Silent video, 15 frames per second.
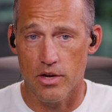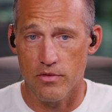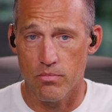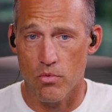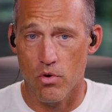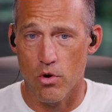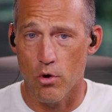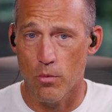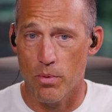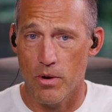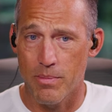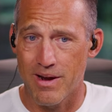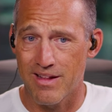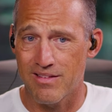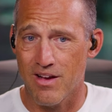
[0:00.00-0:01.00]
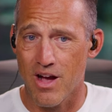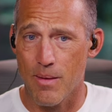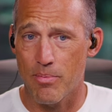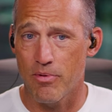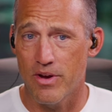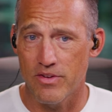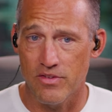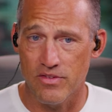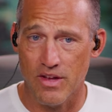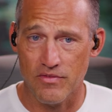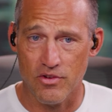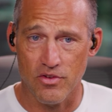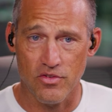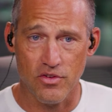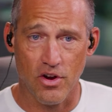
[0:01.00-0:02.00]
is more open about its operations
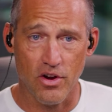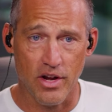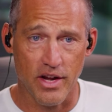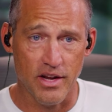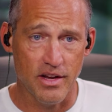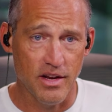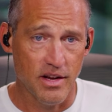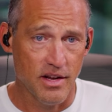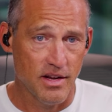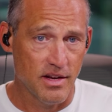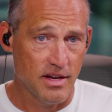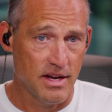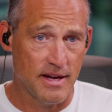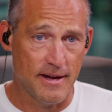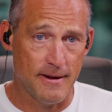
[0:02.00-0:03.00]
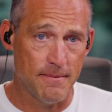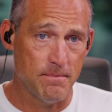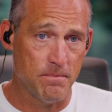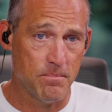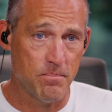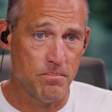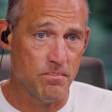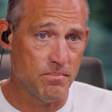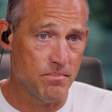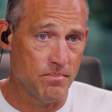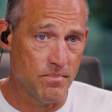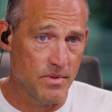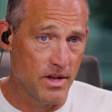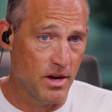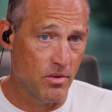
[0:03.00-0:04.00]
after starting. Um,
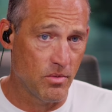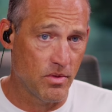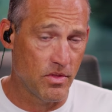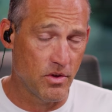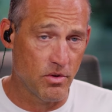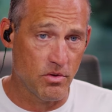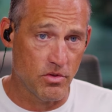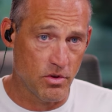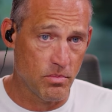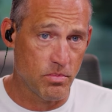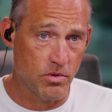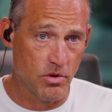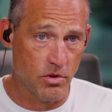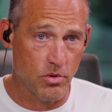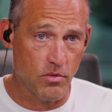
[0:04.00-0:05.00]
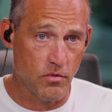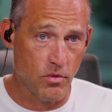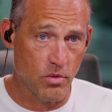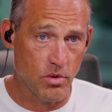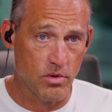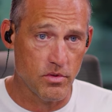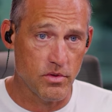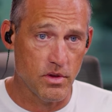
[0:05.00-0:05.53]
you know they're they're they're going forth.